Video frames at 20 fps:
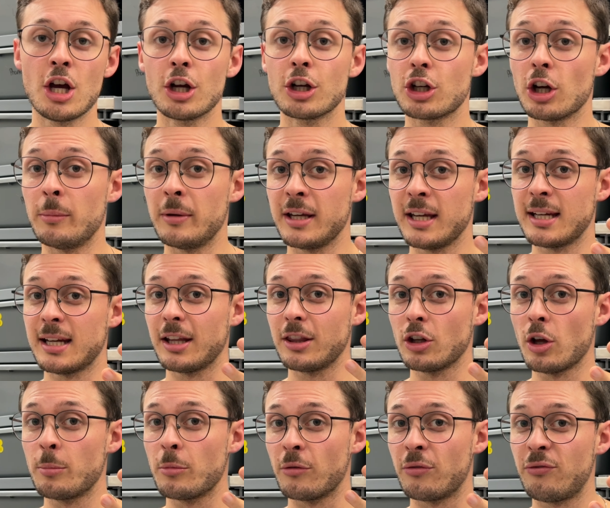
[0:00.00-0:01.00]
Coming in at
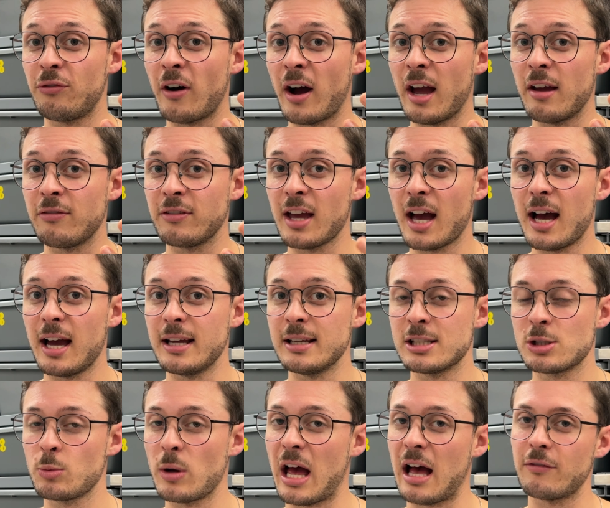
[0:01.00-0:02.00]
number 5, guys,
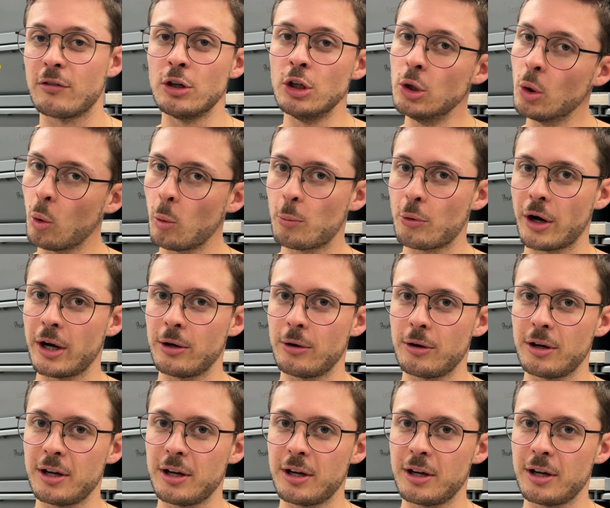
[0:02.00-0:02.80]
we have a no-brainer